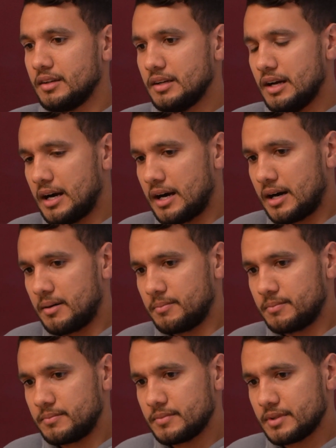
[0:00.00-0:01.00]

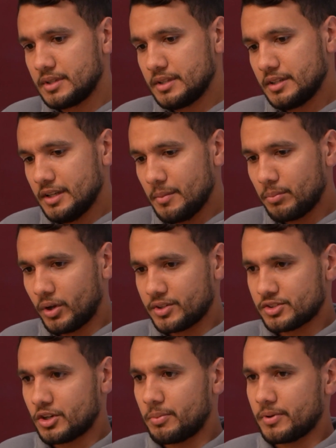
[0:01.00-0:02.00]
and
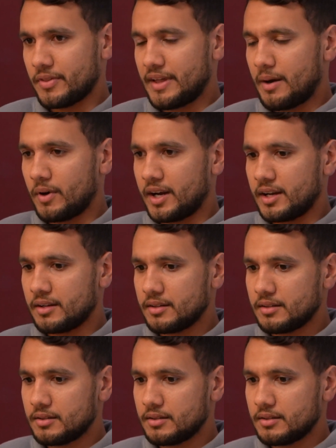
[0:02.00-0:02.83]
blokes copping it that way.